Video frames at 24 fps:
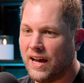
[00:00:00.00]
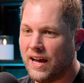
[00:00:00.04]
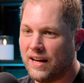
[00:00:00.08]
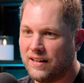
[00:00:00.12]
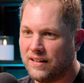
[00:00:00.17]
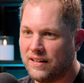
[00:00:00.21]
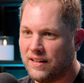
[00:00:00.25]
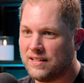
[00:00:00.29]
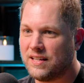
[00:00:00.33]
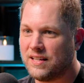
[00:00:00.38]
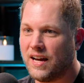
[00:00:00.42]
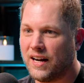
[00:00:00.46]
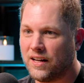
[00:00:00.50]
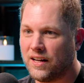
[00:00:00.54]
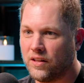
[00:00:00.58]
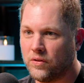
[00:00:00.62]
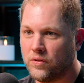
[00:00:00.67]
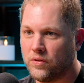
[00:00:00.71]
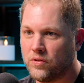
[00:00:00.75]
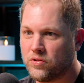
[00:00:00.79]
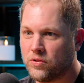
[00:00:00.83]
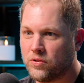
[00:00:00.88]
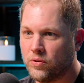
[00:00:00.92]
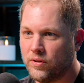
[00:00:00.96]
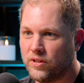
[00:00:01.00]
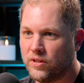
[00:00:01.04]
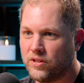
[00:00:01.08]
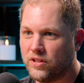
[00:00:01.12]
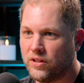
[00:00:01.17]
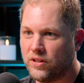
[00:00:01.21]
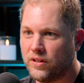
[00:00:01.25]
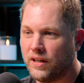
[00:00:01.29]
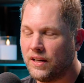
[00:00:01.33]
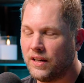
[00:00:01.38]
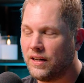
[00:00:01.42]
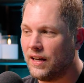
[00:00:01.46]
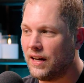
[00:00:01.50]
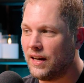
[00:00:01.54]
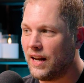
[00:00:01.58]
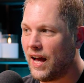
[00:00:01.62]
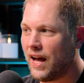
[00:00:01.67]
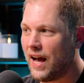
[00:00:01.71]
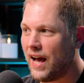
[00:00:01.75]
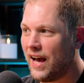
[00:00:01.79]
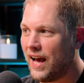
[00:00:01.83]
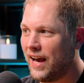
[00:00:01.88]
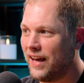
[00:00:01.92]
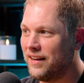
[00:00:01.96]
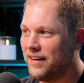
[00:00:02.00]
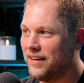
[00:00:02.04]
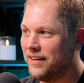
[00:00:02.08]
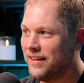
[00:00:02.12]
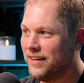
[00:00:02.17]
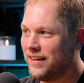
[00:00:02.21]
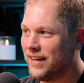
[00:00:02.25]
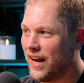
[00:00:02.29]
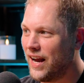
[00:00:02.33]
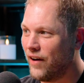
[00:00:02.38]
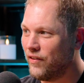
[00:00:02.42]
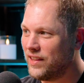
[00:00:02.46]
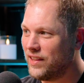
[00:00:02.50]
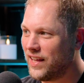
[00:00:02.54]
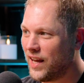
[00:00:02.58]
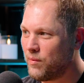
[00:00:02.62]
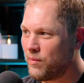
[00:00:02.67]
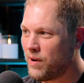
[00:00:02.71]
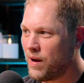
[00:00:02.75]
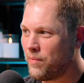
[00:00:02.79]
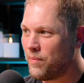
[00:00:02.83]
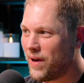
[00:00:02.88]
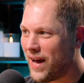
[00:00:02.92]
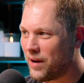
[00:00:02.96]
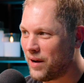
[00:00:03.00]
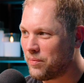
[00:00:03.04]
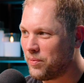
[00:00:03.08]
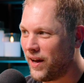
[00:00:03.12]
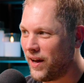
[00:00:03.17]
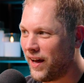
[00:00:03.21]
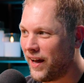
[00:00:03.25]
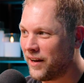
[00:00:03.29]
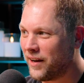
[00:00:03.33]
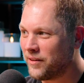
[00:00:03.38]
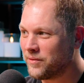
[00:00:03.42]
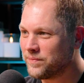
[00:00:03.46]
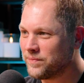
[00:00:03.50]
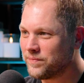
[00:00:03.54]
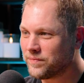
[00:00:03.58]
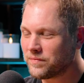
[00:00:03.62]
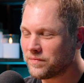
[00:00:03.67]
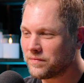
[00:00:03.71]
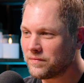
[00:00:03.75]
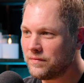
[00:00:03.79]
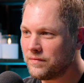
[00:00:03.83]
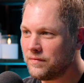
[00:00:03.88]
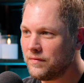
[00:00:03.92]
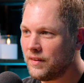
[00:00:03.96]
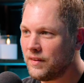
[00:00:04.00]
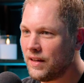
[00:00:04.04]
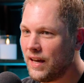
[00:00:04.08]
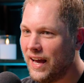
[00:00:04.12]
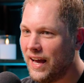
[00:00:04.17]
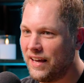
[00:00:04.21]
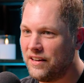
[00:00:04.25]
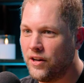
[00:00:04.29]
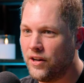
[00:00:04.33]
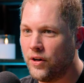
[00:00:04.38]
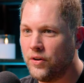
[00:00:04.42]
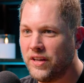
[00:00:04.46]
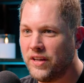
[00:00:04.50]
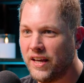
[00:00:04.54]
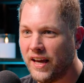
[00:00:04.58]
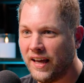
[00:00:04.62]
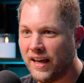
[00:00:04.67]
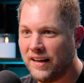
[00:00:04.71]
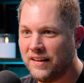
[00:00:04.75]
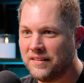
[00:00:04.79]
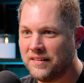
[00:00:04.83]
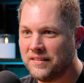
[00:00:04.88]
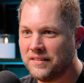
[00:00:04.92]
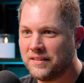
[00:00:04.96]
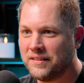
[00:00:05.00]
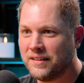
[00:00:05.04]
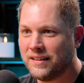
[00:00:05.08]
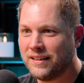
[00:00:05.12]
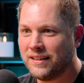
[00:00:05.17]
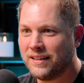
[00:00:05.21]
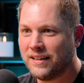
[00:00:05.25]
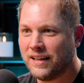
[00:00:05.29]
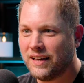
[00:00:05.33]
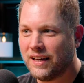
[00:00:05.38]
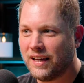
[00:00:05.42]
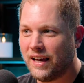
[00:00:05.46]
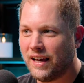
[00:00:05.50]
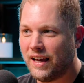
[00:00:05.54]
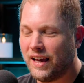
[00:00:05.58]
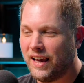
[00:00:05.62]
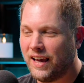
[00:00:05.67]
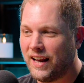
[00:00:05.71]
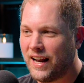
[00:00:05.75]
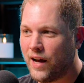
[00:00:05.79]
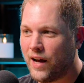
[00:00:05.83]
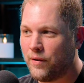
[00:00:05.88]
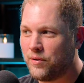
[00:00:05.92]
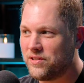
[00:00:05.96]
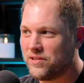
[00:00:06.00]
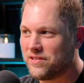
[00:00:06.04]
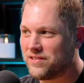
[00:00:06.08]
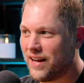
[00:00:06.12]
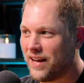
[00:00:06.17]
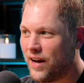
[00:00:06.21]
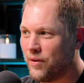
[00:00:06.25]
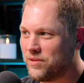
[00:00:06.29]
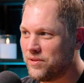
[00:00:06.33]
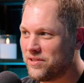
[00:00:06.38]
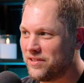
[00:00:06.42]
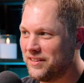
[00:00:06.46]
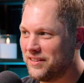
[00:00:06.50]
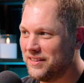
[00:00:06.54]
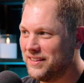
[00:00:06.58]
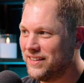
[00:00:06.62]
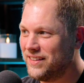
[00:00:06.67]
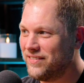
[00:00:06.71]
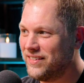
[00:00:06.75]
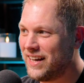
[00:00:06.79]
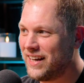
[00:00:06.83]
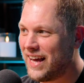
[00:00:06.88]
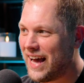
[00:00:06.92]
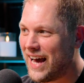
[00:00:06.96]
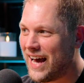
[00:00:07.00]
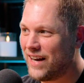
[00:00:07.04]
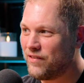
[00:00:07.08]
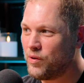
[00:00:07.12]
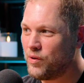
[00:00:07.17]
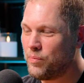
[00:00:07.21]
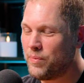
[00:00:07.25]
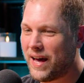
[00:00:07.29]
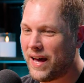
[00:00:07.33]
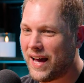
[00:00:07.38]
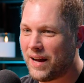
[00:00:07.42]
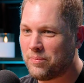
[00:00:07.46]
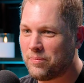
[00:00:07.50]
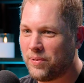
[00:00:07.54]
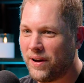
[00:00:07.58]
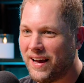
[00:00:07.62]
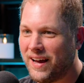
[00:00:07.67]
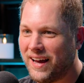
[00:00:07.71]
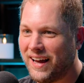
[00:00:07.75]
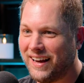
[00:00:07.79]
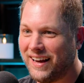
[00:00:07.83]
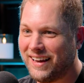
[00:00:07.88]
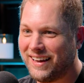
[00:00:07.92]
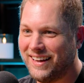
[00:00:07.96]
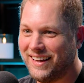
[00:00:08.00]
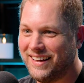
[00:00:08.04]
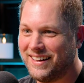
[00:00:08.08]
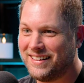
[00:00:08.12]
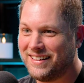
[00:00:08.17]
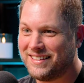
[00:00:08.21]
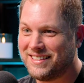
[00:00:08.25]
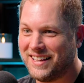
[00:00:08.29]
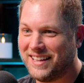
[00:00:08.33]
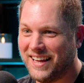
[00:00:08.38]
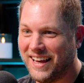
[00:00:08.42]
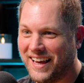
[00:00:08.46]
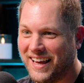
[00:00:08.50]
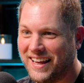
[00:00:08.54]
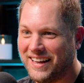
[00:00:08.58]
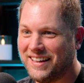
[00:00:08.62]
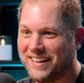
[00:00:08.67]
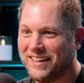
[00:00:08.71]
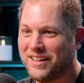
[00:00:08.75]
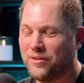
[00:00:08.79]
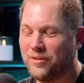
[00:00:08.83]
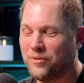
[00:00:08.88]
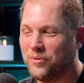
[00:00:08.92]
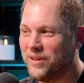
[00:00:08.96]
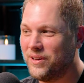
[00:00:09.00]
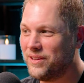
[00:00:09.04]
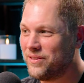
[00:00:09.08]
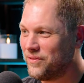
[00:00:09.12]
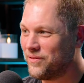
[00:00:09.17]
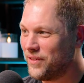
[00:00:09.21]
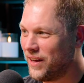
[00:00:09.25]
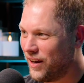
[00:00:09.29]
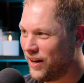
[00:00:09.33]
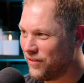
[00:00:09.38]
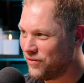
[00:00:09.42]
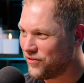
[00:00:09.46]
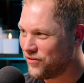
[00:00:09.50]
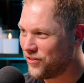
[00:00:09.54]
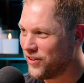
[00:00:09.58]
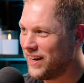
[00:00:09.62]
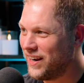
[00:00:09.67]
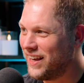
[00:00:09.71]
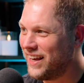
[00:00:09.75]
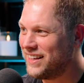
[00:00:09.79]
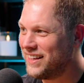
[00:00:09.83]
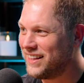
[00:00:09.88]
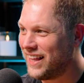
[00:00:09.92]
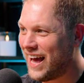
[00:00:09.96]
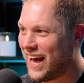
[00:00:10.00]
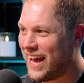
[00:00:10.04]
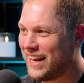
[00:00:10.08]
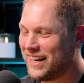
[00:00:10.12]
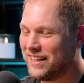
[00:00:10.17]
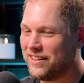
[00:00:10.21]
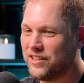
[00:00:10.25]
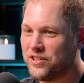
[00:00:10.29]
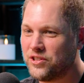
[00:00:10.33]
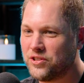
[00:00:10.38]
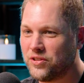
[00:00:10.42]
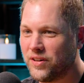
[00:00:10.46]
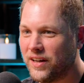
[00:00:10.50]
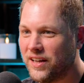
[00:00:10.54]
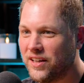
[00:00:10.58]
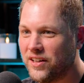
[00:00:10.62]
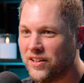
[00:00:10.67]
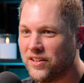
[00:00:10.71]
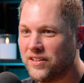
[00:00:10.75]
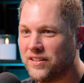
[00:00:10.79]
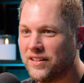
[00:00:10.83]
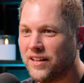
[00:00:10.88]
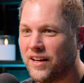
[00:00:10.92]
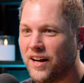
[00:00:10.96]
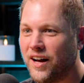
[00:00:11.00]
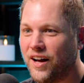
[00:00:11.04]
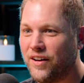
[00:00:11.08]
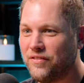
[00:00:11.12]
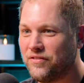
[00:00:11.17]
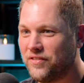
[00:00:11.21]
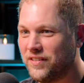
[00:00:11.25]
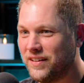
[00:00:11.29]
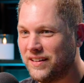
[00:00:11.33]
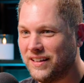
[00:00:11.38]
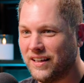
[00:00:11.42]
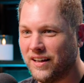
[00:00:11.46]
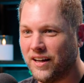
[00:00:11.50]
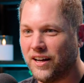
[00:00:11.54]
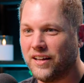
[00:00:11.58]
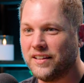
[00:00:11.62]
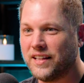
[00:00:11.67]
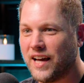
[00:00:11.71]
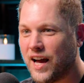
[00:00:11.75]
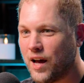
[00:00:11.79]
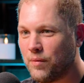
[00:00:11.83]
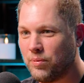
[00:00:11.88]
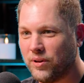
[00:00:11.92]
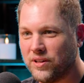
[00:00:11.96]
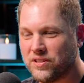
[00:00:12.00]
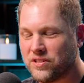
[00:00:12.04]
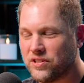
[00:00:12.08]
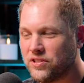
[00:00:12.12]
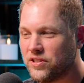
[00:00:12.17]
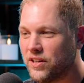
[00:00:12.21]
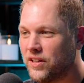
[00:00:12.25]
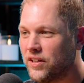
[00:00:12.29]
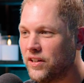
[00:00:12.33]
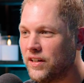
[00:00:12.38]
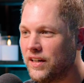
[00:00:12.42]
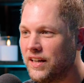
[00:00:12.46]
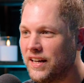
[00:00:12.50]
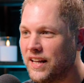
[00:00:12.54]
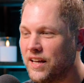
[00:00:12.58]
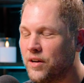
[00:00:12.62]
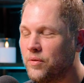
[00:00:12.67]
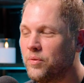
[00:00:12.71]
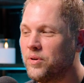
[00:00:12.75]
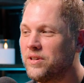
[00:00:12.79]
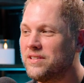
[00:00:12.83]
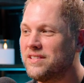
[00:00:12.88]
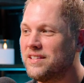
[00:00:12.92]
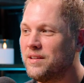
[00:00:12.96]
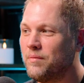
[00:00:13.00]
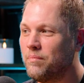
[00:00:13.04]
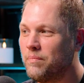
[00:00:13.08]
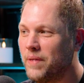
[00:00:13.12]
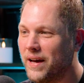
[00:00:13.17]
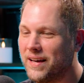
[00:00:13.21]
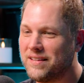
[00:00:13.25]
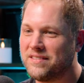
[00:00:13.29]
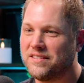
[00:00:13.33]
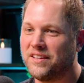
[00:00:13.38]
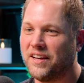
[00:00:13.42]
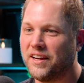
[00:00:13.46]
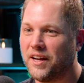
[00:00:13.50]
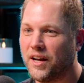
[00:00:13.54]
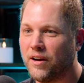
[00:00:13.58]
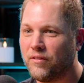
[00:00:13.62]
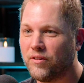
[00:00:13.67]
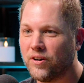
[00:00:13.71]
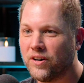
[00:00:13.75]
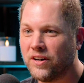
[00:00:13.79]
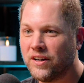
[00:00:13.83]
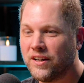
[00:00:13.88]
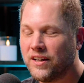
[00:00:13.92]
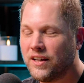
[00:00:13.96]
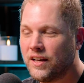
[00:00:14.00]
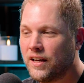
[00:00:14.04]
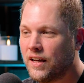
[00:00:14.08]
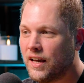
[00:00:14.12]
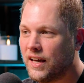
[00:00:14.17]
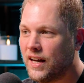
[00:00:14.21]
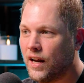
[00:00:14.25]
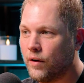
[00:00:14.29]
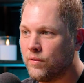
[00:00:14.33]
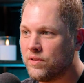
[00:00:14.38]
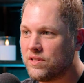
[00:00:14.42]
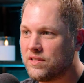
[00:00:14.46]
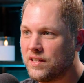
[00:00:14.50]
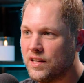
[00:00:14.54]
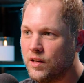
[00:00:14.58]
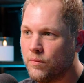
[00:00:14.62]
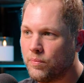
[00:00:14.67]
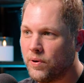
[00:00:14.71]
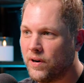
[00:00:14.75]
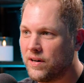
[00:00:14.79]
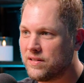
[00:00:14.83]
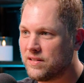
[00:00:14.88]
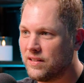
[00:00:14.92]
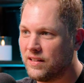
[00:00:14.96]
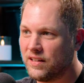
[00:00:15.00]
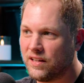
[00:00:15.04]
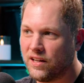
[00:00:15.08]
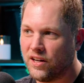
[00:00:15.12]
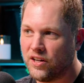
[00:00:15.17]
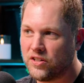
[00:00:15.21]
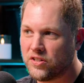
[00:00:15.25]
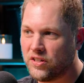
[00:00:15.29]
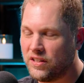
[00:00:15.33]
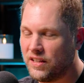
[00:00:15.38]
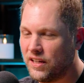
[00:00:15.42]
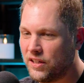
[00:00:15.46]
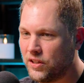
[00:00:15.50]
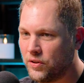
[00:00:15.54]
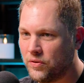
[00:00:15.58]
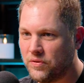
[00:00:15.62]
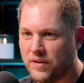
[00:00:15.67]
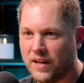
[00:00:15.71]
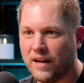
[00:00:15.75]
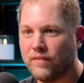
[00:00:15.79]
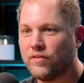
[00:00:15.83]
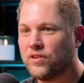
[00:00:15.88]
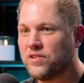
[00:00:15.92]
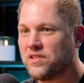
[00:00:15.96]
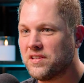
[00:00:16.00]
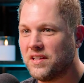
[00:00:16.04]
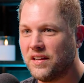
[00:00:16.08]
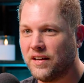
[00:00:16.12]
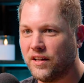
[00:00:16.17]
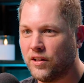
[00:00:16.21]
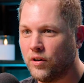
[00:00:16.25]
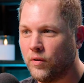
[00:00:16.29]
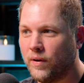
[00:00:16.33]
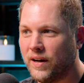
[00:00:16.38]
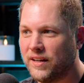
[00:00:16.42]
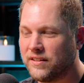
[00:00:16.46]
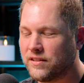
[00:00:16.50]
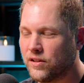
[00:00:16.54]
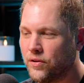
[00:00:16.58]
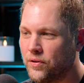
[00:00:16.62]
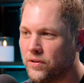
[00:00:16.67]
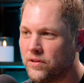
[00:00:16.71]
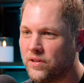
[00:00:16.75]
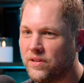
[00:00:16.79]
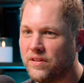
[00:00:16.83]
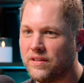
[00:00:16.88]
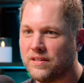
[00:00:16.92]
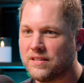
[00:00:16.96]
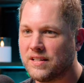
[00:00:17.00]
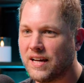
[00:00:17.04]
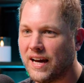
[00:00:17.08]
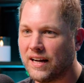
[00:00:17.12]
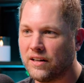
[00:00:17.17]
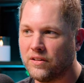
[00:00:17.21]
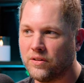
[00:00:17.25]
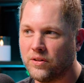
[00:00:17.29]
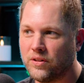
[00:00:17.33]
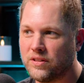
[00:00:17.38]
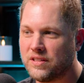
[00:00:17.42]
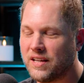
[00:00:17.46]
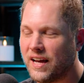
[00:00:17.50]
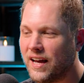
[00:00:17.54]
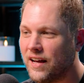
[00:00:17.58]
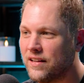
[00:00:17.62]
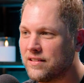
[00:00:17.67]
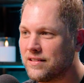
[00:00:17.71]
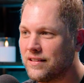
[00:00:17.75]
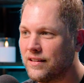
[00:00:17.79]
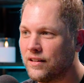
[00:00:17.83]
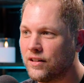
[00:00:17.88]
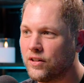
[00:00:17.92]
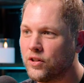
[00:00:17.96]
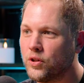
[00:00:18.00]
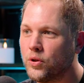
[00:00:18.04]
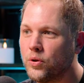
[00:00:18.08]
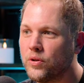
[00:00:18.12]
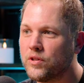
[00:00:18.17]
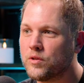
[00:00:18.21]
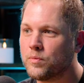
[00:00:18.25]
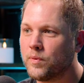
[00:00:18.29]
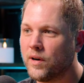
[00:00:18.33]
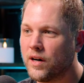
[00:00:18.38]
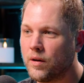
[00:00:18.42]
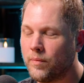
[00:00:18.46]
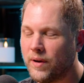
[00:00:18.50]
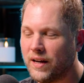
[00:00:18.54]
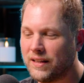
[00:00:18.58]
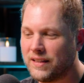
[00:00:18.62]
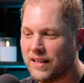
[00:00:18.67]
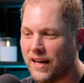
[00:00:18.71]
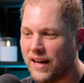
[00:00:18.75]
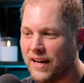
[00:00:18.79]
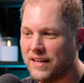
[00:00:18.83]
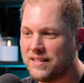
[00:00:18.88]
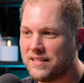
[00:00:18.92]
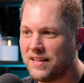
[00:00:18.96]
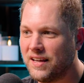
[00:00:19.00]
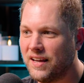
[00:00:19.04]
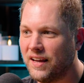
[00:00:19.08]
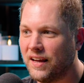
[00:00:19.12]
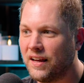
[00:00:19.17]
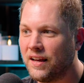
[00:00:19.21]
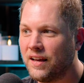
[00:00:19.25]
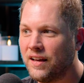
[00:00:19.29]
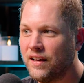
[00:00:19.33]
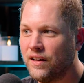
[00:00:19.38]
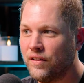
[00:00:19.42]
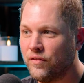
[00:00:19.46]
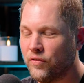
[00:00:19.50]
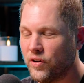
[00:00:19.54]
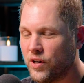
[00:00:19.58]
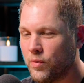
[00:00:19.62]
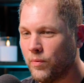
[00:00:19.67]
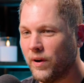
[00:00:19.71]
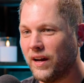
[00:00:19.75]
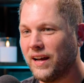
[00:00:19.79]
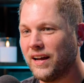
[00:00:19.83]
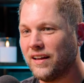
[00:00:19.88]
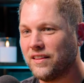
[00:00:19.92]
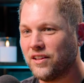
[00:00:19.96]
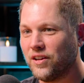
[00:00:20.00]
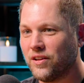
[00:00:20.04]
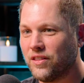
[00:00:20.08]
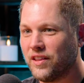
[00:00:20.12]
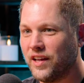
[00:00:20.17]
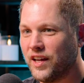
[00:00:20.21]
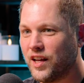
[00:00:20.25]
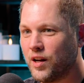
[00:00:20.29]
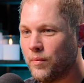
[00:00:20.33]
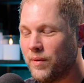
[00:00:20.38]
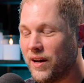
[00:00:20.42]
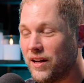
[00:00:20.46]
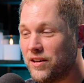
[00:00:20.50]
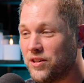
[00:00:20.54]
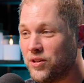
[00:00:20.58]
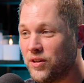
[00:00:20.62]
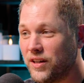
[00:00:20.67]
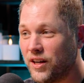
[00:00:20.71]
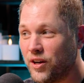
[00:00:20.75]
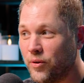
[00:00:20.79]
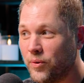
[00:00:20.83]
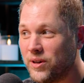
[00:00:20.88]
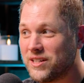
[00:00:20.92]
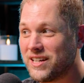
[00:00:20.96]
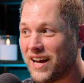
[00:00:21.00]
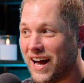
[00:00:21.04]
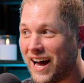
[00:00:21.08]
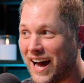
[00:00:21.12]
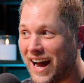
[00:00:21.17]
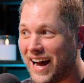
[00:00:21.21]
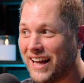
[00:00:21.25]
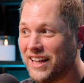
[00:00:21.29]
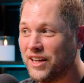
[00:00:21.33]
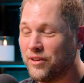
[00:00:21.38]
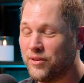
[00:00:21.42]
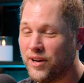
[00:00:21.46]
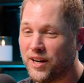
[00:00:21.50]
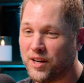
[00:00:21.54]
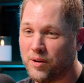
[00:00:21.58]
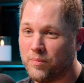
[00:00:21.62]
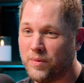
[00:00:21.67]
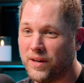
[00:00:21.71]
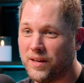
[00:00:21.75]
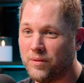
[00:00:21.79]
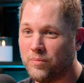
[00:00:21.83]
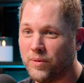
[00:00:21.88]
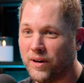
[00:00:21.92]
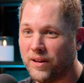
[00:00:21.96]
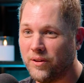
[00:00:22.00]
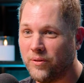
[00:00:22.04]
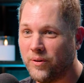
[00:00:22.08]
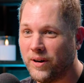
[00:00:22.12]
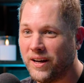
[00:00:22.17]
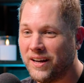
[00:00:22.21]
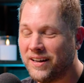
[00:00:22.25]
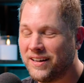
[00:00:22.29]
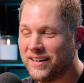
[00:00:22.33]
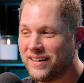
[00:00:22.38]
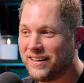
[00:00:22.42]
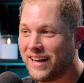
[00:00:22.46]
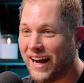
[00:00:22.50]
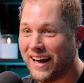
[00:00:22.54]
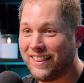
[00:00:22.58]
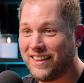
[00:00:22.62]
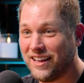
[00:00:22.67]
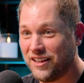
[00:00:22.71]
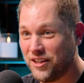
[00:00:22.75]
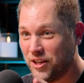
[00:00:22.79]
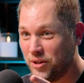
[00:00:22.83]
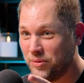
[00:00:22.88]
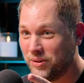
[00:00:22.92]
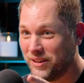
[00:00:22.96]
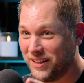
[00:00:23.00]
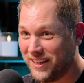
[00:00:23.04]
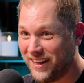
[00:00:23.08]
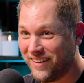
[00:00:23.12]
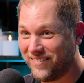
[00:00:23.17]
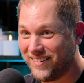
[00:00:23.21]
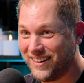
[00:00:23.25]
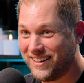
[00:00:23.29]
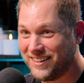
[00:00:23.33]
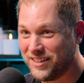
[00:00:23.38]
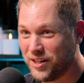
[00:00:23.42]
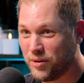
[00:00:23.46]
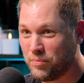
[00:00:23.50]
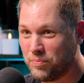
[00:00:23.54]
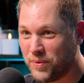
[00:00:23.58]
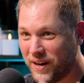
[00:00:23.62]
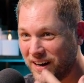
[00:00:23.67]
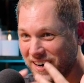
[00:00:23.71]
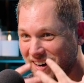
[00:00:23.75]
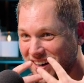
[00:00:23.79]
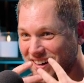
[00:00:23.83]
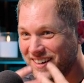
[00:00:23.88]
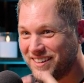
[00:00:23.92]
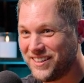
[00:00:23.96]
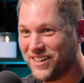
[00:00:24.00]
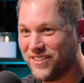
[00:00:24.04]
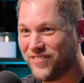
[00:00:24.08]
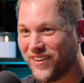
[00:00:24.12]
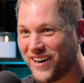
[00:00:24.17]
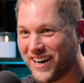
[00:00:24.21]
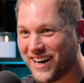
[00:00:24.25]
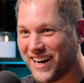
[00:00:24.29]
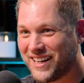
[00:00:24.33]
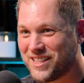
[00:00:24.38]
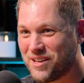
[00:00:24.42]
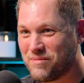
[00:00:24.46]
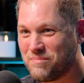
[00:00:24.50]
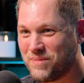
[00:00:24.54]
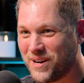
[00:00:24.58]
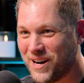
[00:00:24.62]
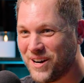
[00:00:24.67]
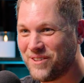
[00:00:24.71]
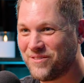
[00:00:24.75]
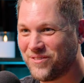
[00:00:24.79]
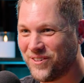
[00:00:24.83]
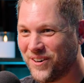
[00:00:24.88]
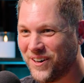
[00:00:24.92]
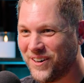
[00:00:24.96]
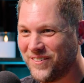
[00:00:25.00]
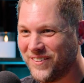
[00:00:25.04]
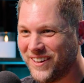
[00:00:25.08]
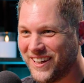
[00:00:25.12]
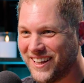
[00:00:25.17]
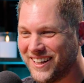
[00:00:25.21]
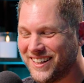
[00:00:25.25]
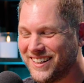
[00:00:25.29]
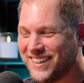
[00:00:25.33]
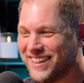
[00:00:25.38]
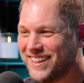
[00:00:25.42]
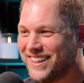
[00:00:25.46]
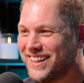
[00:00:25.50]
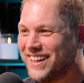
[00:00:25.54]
I had in a tiny little storage unit, and I had everything in my backpack, had no debt, and I was I was living out of a backpack in a tent with a friend hiking the trail off on the Appalachian Trail, and it was the best thing ever. Yeah. And I was seeing parts of the country that you'll never see otherwise, going through these tiny little towns. And the coolest part about the AT, for anybody out there thinking about doing it, which I highly recommend, by the way, mm-hmm. I think you would love it. Your yeah. beard, you've yeah. already got the beard for it, man.